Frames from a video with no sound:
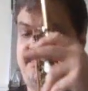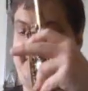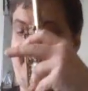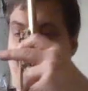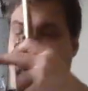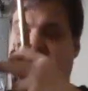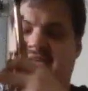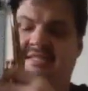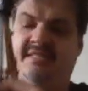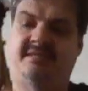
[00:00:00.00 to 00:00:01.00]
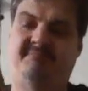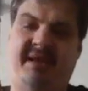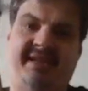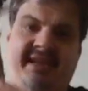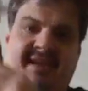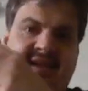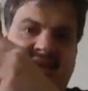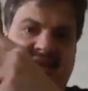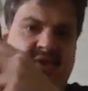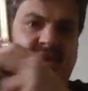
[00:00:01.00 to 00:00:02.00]
but you got to realize this is bending
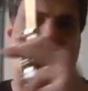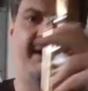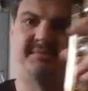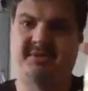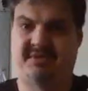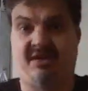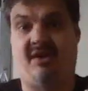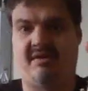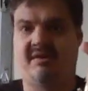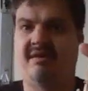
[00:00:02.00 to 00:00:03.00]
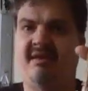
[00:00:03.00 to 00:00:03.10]
and going up, so it's longer.